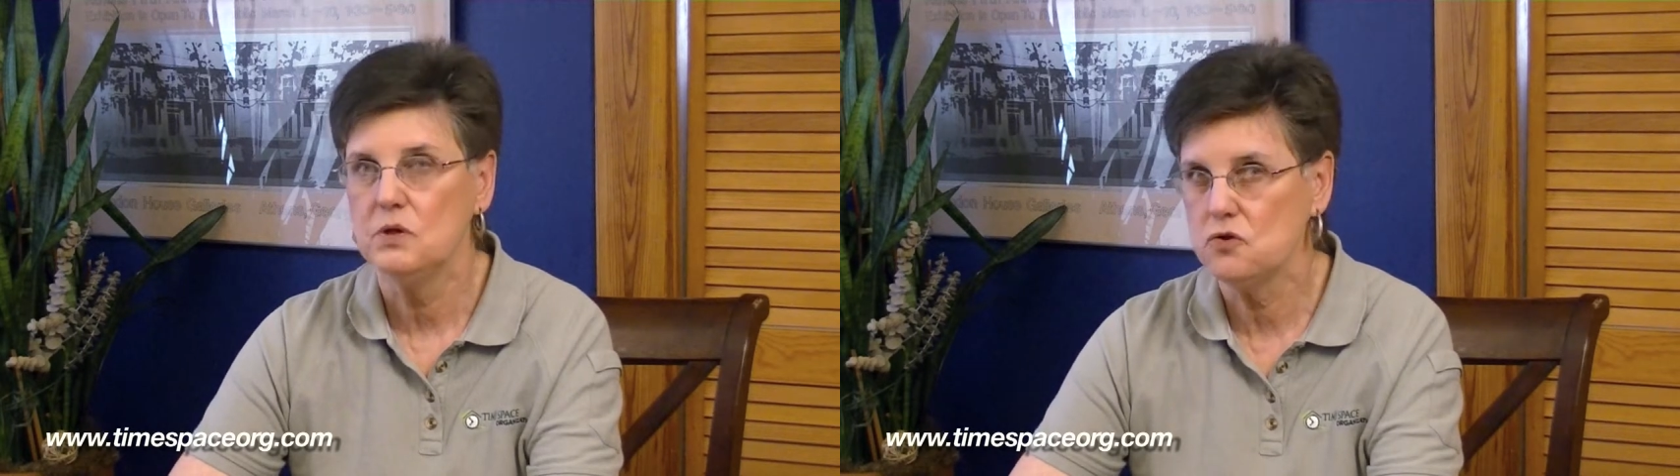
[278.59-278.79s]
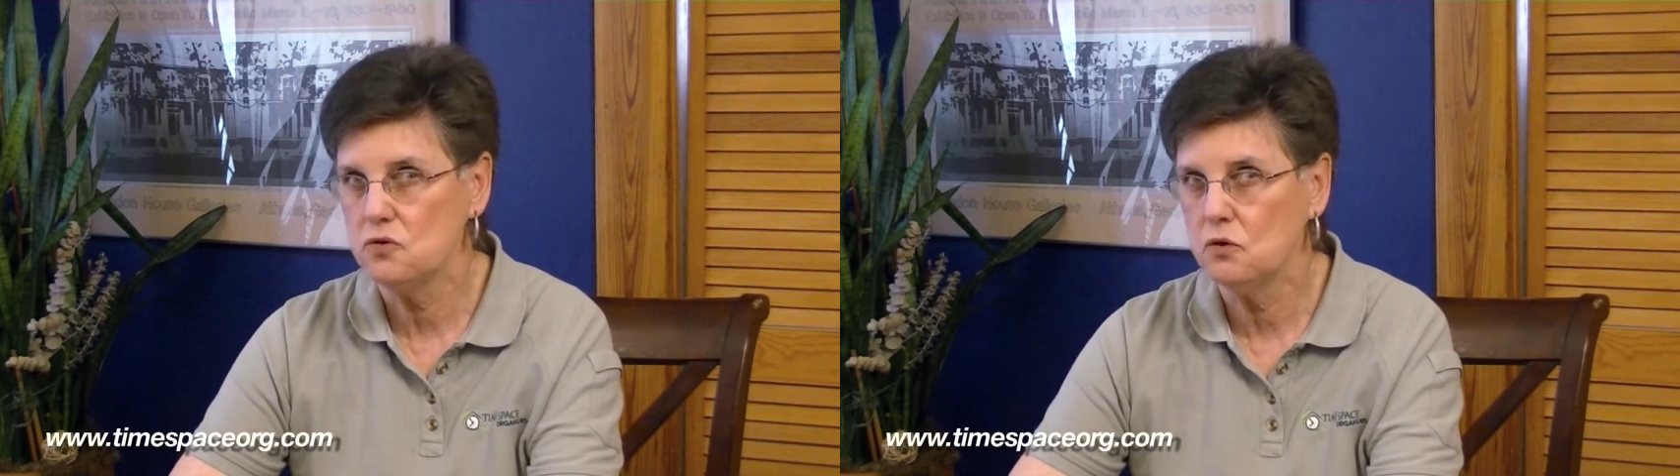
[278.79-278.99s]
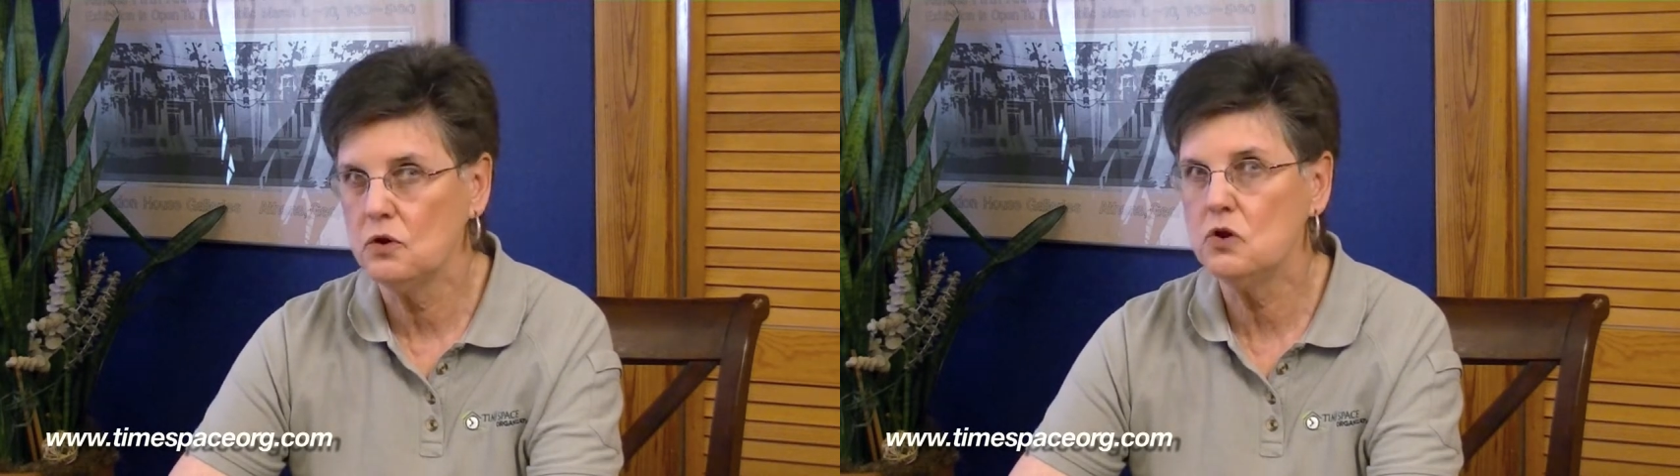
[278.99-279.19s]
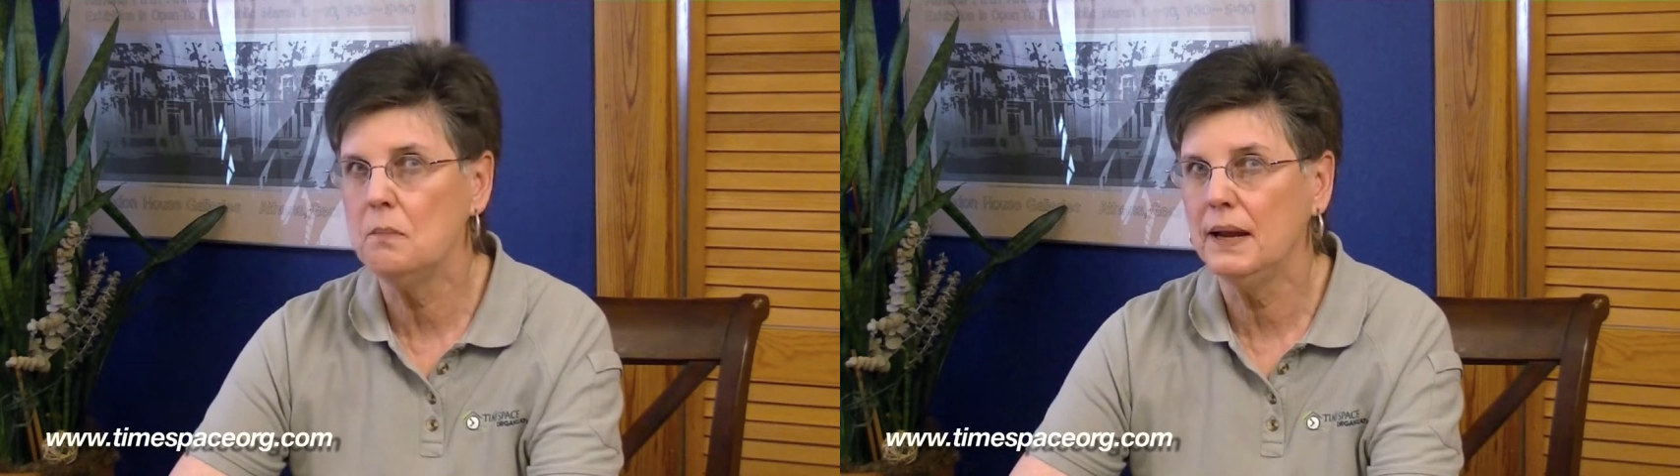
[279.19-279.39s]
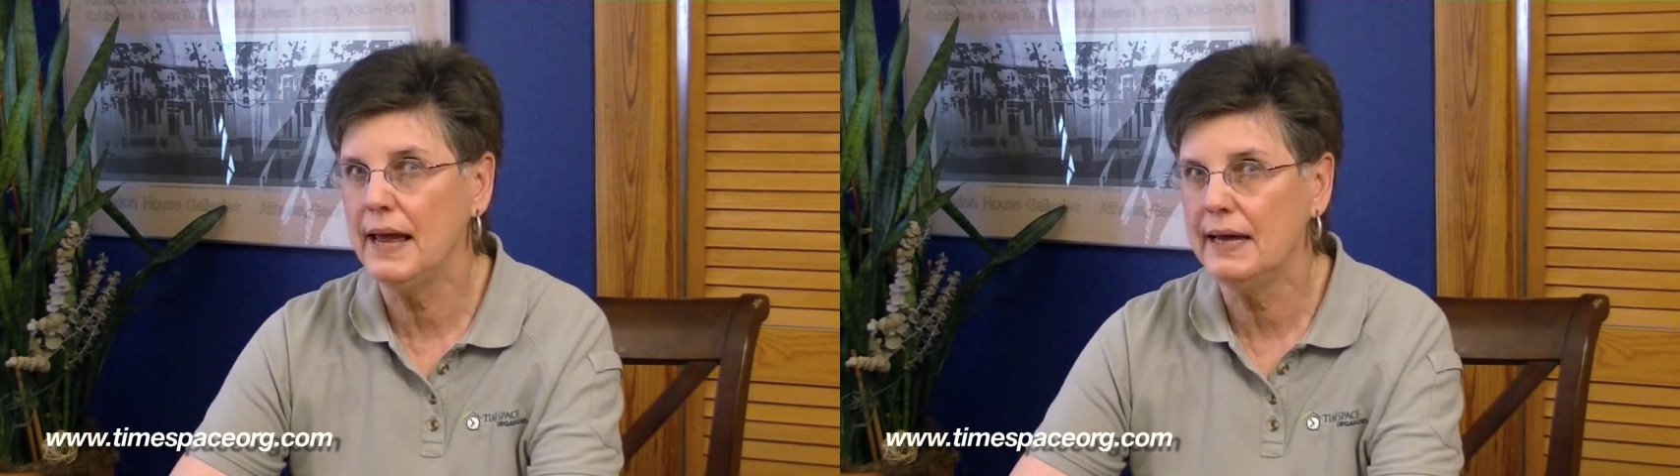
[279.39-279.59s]
sure you
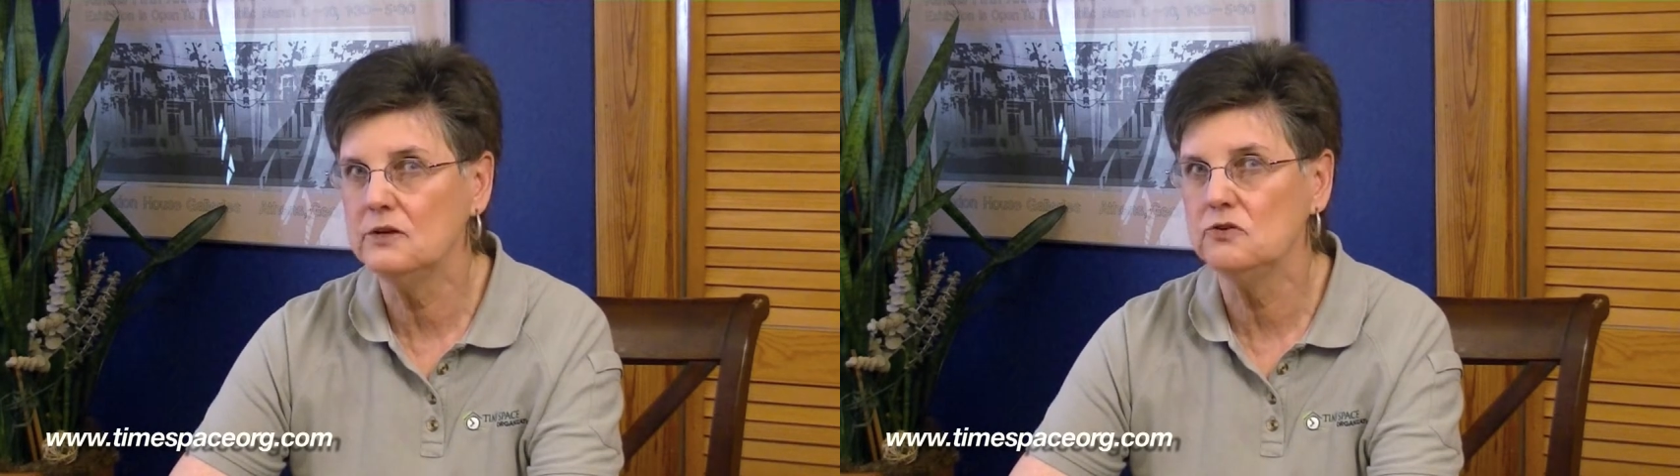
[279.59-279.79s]
plan